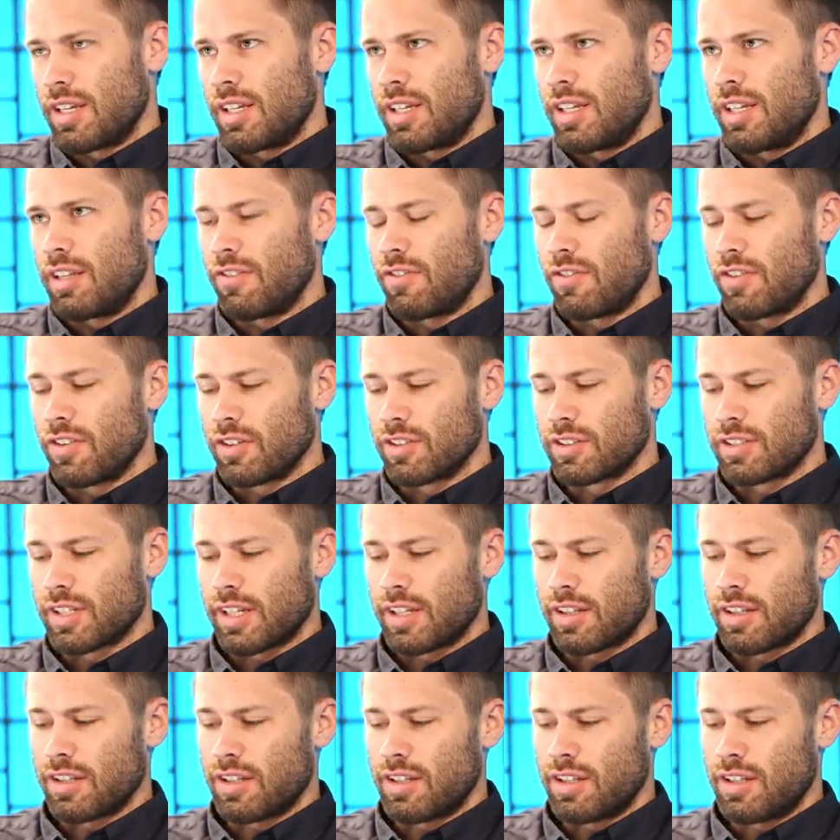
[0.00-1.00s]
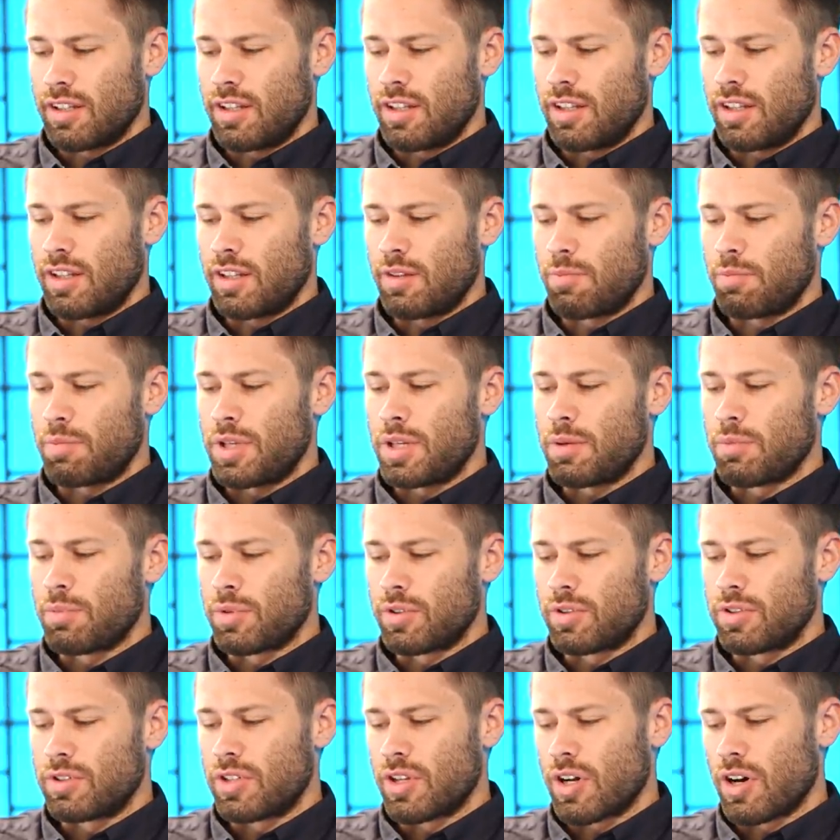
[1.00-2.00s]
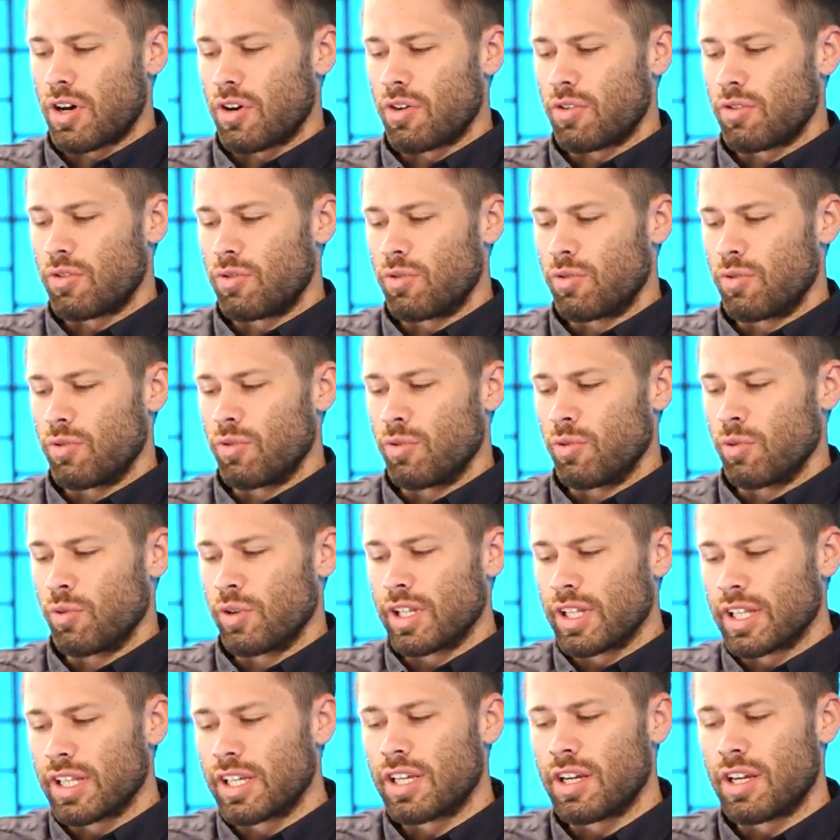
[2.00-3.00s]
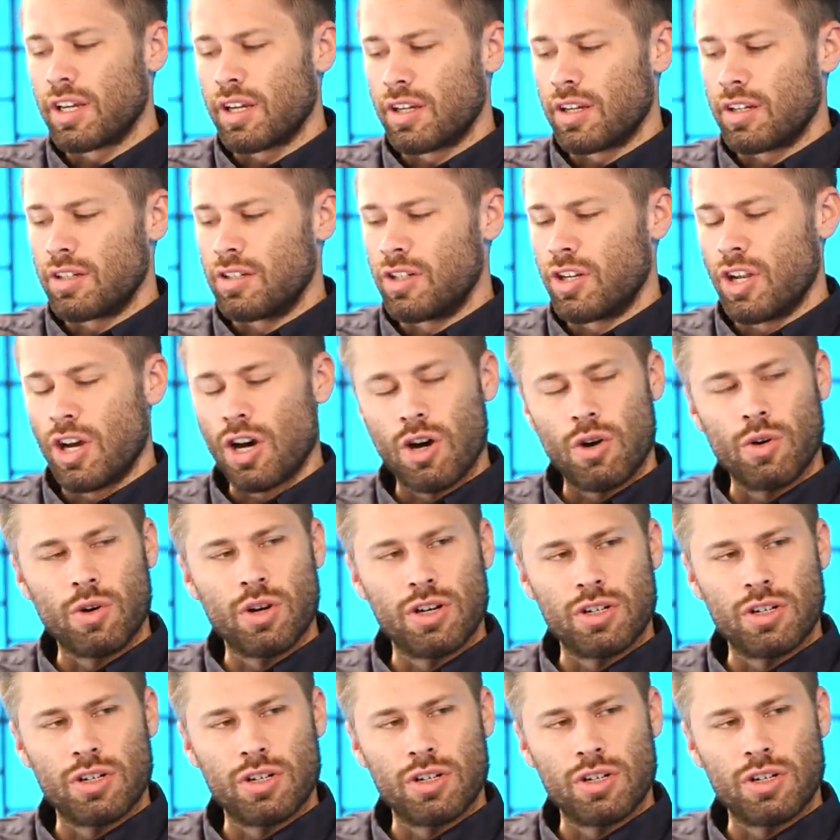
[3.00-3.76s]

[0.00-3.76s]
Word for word: he feels like people don't really know or